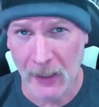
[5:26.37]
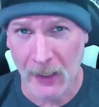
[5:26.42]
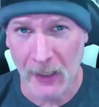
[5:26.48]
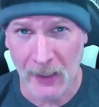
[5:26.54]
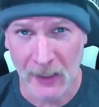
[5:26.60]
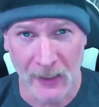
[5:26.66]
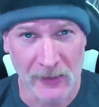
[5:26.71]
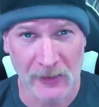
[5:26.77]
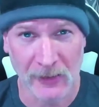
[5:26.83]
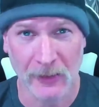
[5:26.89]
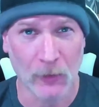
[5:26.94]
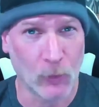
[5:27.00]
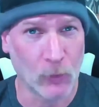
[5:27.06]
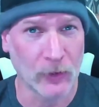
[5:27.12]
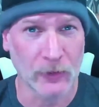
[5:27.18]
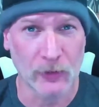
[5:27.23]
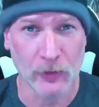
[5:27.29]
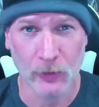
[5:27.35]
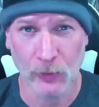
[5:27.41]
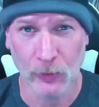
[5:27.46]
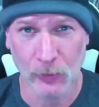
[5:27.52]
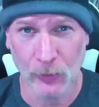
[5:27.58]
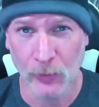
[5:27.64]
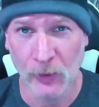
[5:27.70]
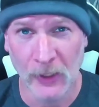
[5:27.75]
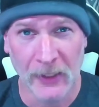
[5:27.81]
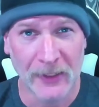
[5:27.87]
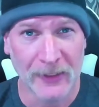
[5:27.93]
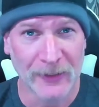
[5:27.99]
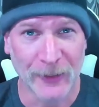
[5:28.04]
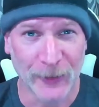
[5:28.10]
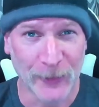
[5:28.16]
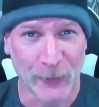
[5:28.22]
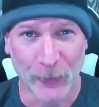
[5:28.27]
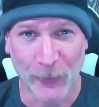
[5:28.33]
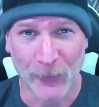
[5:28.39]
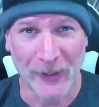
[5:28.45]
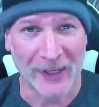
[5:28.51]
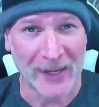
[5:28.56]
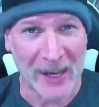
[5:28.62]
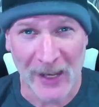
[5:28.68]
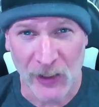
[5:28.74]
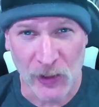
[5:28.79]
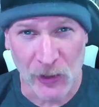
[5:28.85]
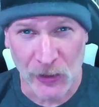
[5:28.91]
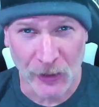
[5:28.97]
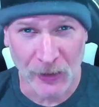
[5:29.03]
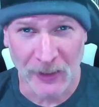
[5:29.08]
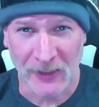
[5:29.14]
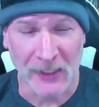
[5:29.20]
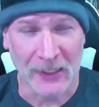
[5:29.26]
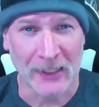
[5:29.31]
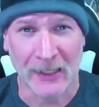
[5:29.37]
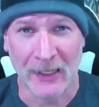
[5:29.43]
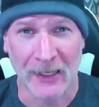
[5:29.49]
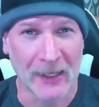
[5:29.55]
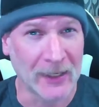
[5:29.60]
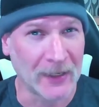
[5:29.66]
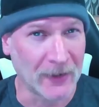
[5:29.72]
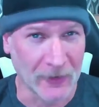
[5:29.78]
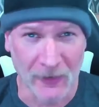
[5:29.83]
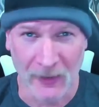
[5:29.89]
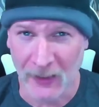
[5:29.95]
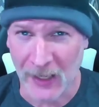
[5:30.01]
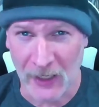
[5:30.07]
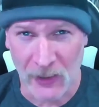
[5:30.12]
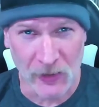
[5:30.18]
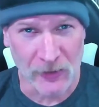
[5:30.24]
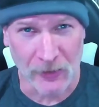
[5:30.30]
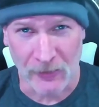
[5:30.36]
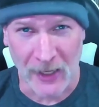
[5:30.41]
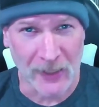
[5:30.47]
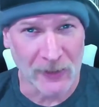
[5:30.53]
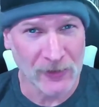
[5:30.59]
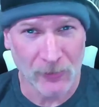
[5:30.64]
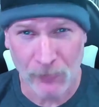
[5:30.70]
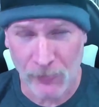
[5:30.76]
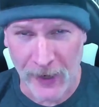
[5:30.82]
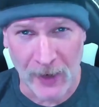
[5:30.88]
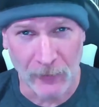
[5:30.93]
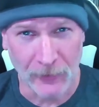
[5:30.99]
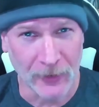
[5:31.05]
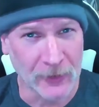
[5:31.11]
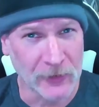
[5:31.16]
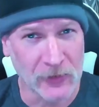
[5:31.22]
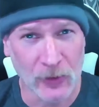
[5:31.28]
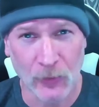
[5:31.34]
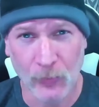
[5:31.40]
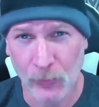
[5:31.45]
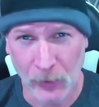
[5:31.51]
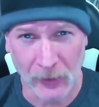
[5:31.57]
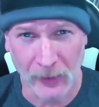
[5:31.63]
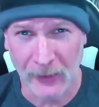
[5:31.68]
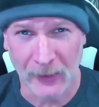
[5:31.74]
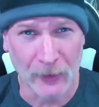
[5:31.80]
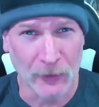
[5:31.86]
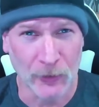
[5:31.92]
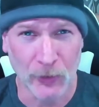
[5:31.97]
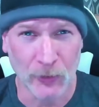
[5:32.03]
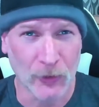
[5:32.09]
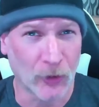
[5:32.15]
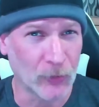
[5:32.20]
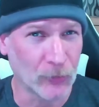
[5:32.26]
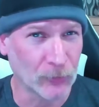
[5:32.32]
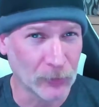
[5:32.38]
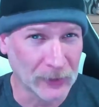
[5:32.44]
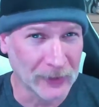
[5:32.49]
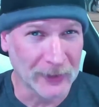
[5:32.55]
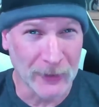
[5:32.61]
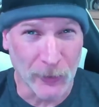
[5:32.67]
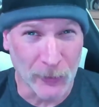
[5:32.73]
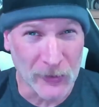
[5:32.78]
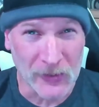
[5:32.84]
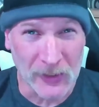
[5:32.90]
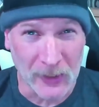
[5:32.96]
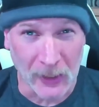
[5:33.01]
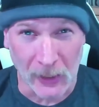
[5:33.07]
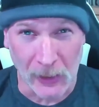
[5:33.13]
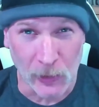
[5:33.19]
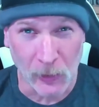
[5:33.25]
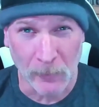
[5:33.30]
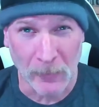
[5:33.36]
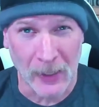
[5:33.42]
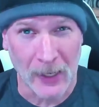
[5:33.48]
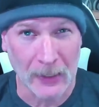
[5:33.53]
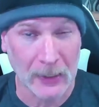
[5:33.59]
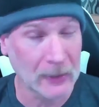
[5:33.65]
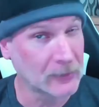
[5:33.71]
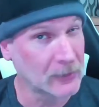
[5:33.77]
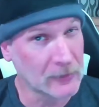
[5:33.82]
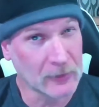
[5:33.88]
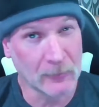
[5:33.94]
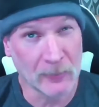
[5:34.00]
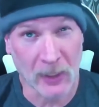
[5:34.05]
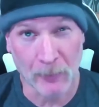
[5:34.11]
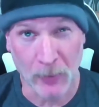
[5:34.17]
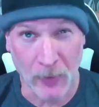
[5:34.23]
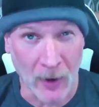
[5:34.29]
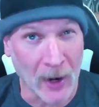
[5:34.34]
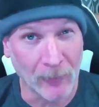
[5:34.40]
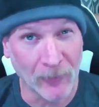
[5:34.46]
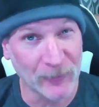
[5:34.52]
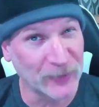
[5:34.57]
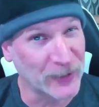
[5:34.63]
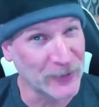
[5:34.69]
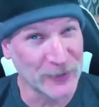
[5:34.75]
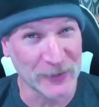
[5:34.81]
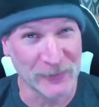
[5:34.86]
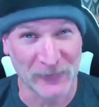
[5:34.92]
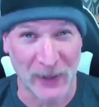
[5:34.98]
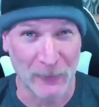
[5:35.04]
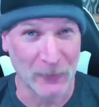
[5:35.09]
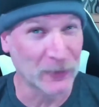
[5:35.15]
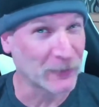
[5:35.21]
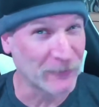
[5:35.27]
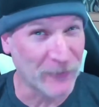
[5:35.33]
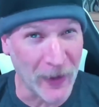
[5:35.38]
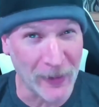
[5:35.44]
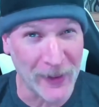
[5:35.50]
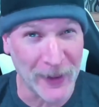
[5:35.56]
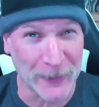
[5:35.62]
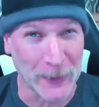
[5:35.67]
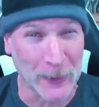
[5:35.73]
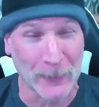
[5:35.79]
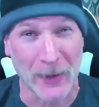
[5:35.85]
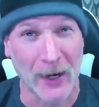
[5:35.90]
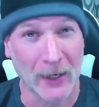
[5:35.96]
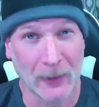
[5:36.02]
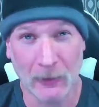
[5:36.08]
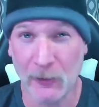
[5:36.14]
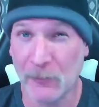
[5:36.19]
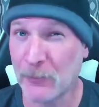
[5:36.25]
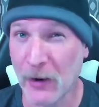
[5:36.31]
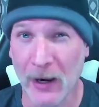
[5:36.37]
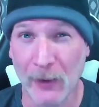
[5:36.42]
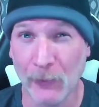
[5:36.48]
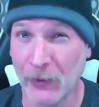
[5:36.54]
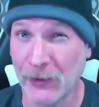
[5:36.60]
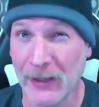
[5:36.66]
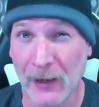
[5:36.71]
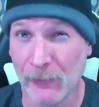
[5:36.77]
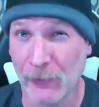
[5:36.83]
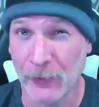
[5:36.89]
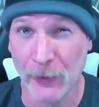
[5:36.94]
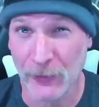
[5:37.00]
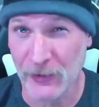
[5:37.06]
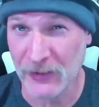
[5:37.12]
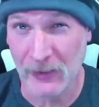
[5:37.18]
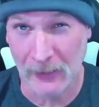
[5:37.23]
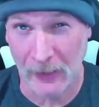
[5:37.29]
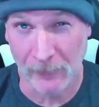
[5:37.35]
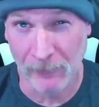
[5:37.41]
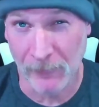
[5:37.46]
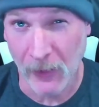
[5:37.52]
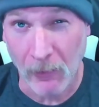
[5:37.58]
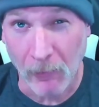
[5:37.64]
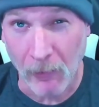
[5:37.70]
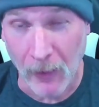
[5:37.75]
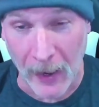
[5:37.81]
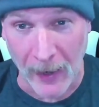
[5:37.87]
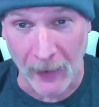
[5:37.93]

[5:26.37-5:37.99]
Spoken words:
Is it going to, you know, like edges are going to dig in. The edges are nice and rounded. So really, you don't really notice it in your pocket. This could be a problem, because if they were to fall out of your pocket, you probably would never notice that they fall out.